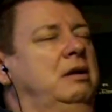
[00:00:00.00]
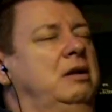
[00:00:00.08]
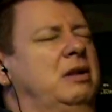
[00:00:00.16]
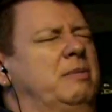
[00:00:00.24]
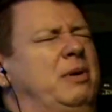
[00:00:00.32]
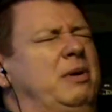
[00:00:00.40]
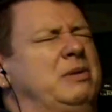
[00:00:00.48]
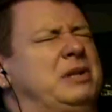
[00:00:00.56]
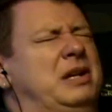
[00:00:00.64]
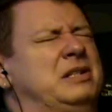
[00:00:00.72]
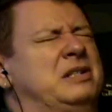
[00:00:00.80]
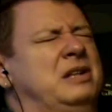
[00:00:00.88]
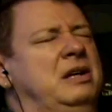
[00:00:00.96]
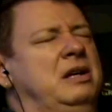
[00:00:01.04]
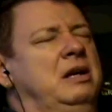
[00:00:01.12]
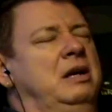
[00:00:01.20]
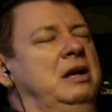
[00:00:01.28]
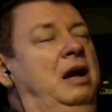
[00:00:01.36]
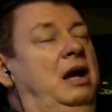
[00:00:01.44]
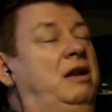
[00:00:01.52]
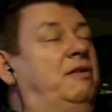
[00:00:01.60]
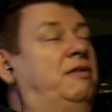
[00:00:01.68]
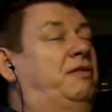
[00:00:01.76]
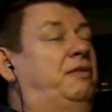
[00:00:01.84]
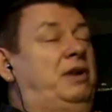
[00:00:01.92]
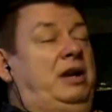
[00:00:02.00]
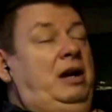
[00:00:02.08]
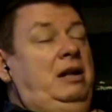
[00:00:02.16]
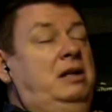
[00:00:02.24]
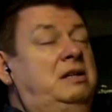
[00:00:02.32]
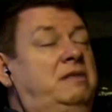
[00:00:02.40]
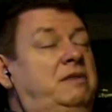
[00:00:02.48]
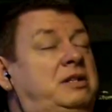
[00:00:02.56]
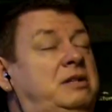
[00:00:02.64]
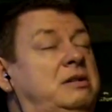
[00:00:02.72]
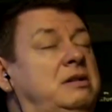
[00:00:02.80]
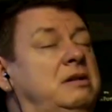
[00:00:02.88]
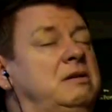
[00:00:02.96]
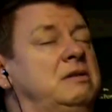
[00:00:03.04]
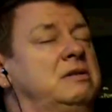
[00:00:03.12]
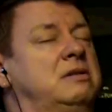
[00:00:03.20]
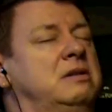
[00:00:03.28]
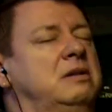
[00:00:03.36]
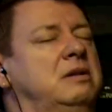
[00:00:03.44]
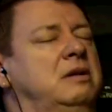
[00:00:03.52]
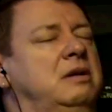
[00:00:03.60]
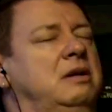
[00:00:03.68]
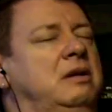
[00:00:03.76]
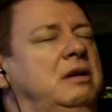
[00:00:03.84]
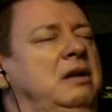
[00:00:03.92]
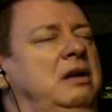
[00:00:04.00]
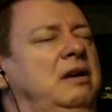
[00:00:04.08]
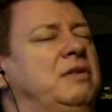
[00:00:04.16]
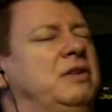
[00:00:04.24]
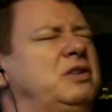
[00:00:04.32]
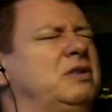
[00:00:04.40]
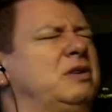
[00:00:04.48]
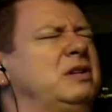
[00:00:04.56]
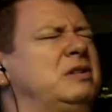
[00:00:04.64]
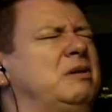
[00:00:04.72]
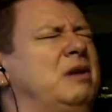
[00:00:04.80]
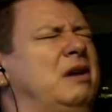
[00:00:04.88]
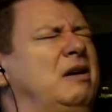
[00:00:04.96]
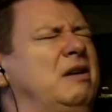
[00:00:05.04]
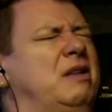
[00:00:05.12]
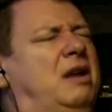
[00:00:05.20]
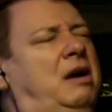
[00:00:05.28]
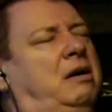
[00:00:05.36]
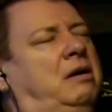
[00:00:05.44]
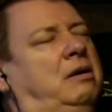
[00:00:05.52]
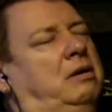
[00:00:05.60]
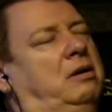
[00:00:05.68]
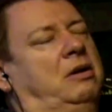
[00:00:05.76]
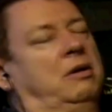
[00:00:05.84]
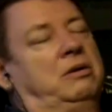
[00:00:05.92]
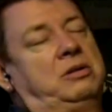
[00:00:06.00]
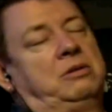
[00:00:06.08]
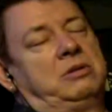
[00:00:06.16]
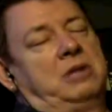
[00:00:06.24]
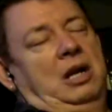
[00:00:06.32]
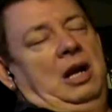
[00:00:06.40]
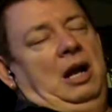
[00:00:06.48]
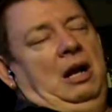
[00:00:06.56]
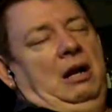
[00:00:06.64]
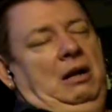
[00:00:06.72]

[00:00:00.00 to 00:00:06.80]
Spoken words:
the process, and if, regardless of what you choose, if the joy is no longer there, don't choose it again.